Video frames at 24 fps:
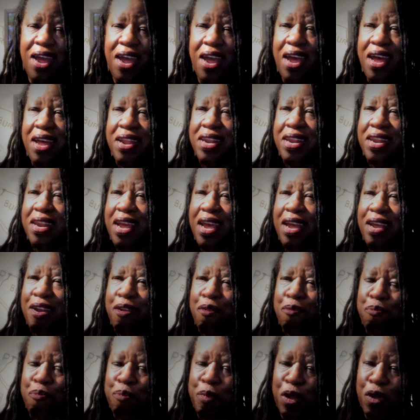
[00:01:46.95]
And,
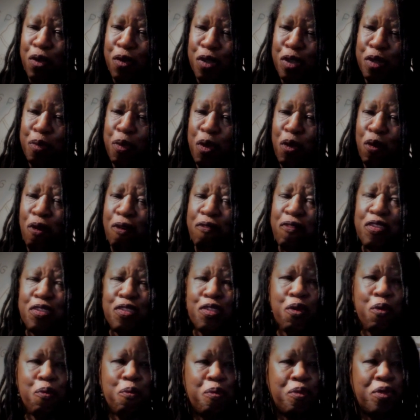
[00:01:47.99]
and because we offer
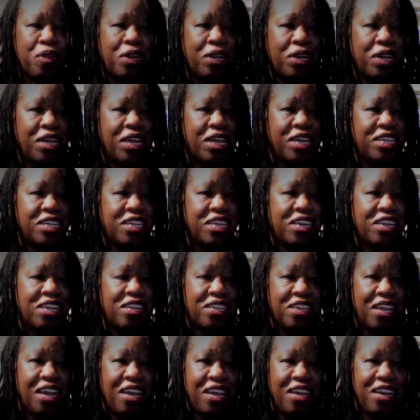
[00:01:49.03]
the quilt class to the
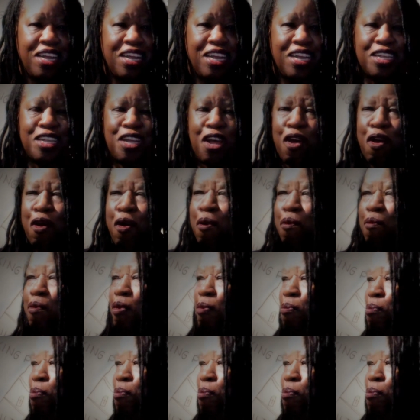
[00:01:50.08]
ladies, we